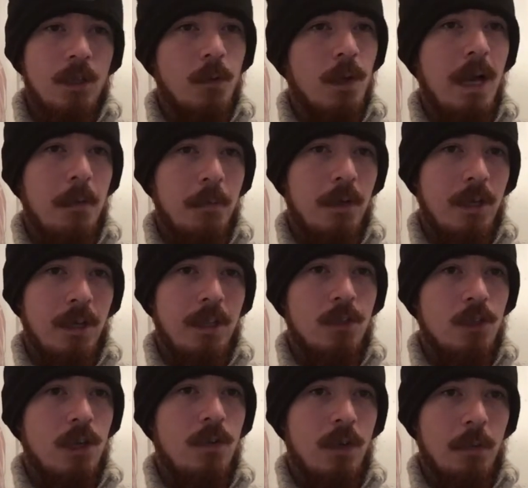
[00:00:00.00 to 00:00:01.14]
happy and
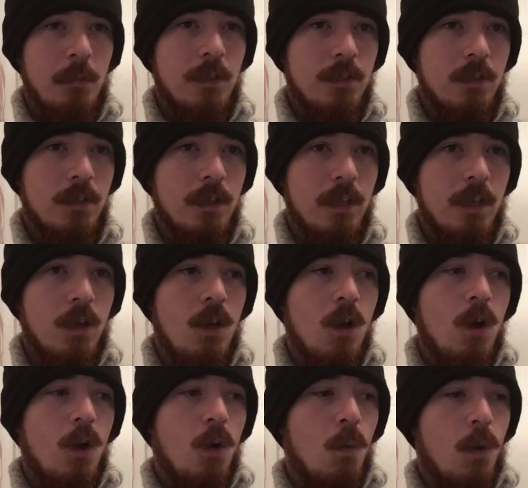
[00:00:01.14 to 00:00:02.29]
cheery, basically,
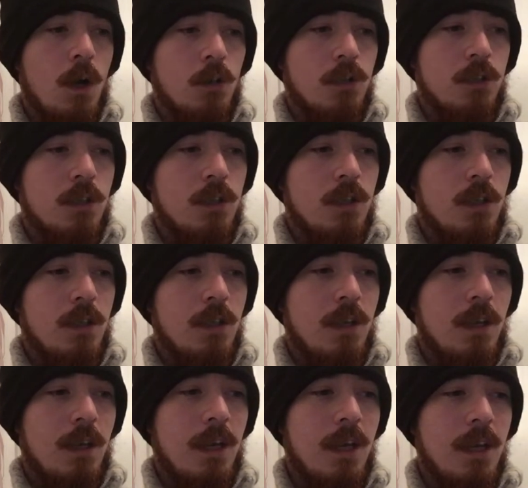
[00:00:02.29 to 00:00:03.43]
whilst
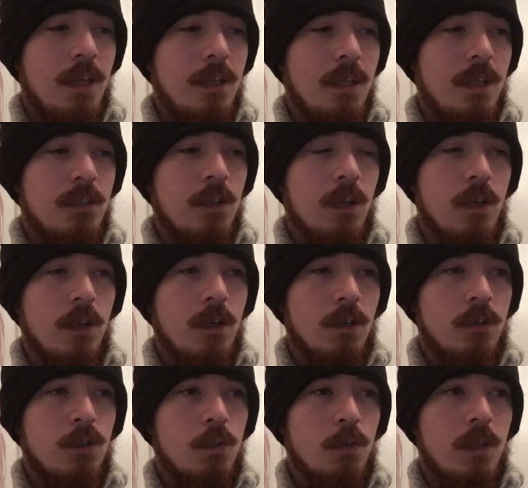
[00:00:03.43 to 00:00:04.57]
he needs her
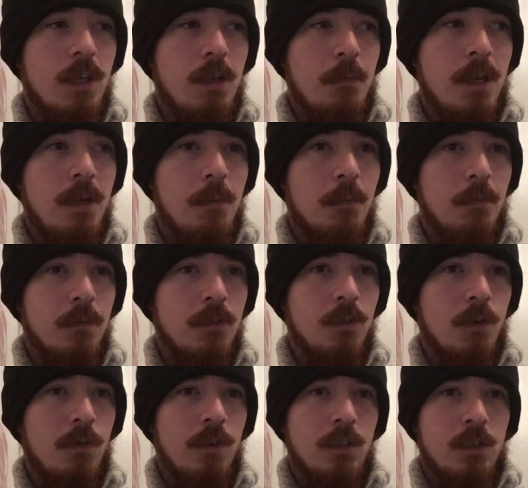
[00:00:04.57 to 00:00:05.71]
to keep him
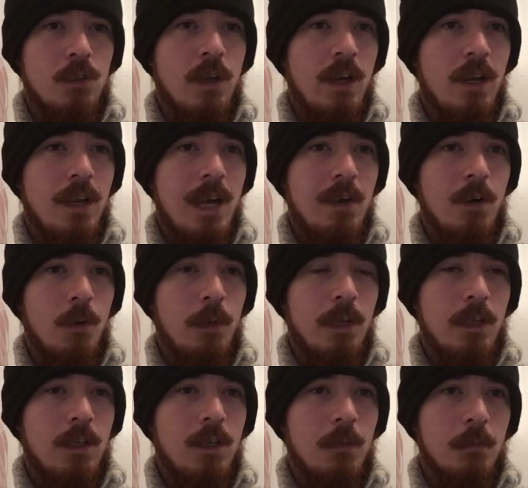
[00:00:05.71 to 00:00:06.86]
sort of on the straight and narrow when
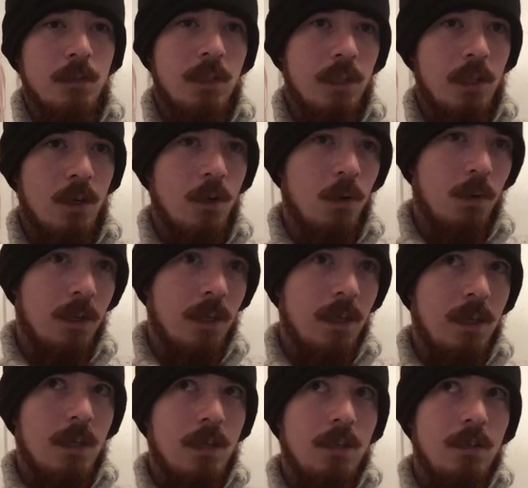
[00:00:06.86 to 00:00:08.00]
it comes to the whole,
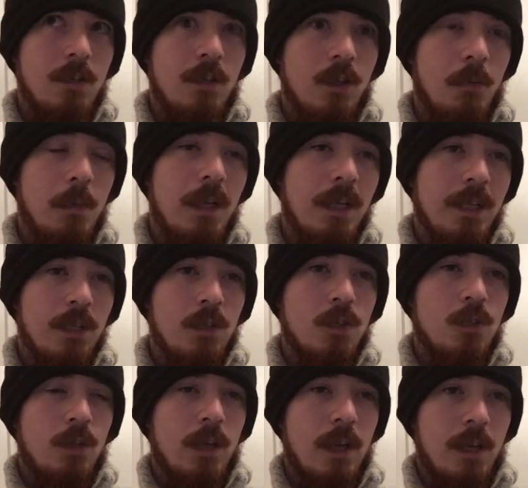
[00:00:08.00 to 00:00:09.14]
being led
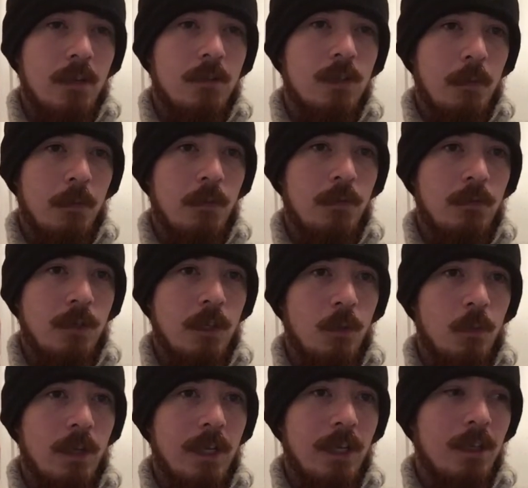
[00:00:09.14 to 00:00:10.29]
astray type of deal,
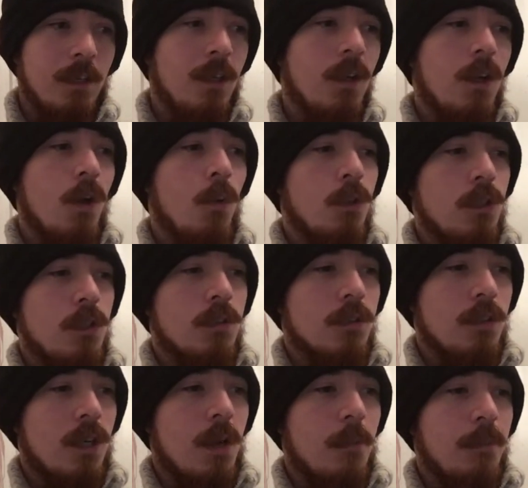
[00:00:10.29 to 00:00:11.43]
really. Which is
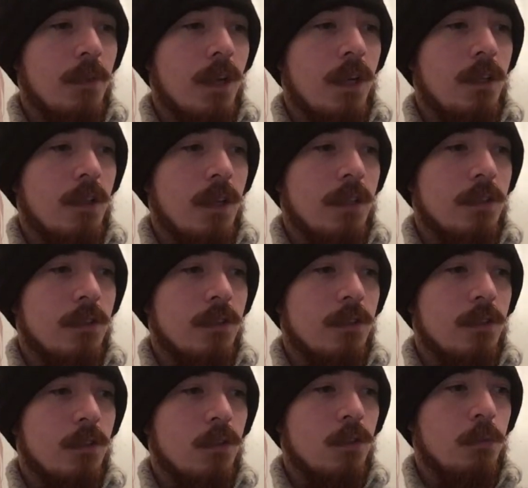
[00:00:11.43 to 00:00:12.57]
a nice
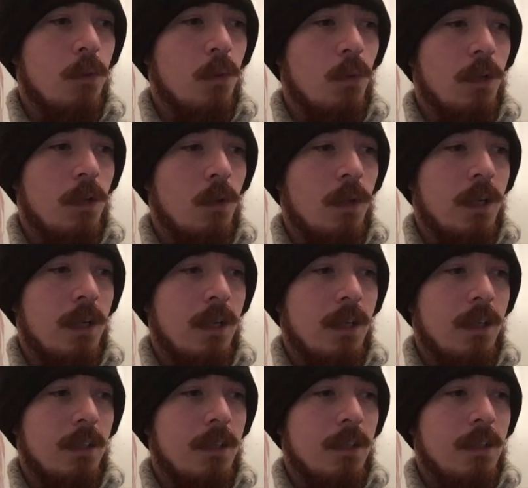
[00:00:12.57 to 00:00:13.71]
small
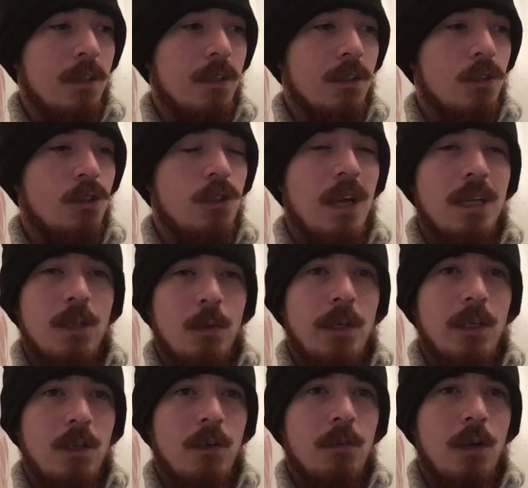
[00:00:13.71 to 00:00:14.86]
little shadowing
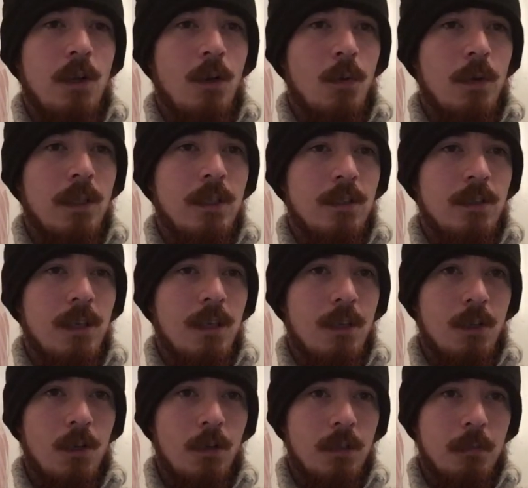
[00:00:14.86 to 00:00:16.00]
of Hollow and
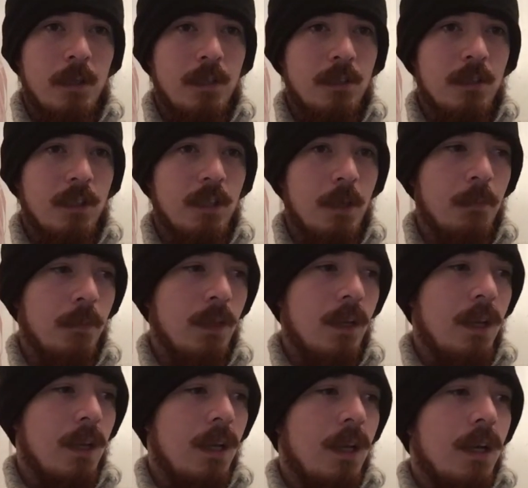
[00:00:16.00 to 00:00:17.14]
Lawrence, basically.
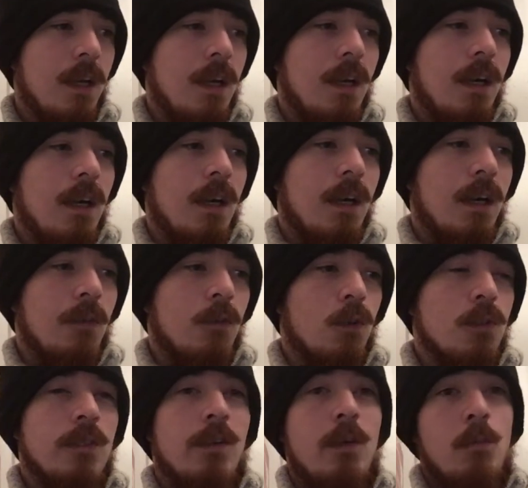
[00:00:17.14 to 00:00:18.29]
Of
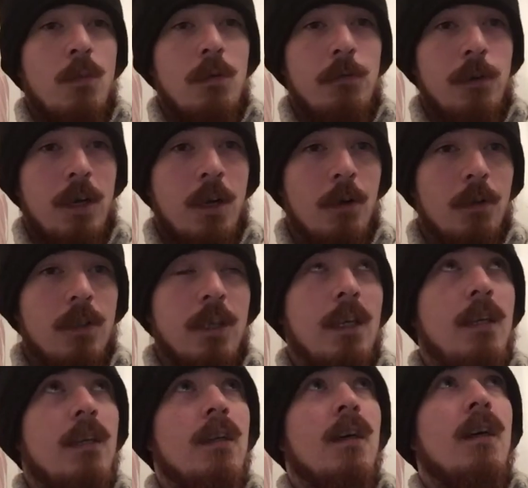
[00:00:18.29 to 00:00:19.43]
course, they're in Winfell.
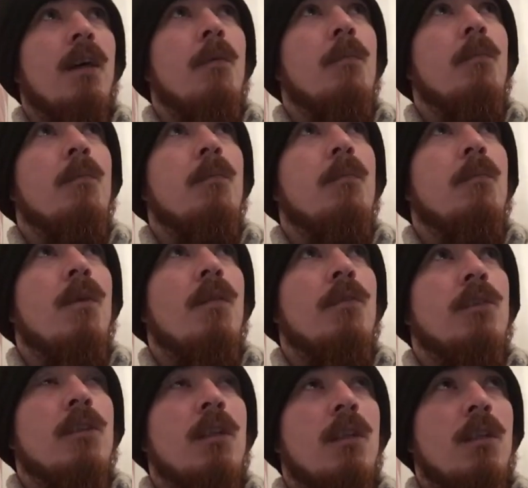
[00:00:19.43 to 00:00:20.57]
They
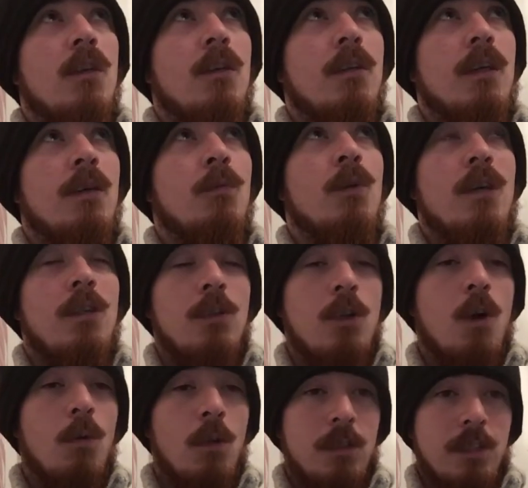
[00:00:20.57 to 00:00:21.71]
obviously
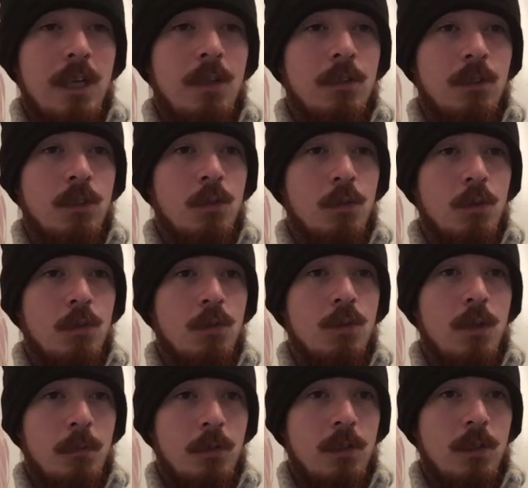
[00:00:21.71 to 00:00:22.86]
Cole learns how to use
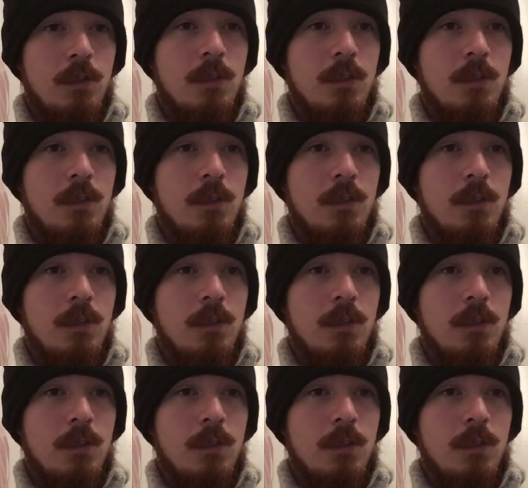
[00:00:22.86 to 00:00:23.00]
scriptures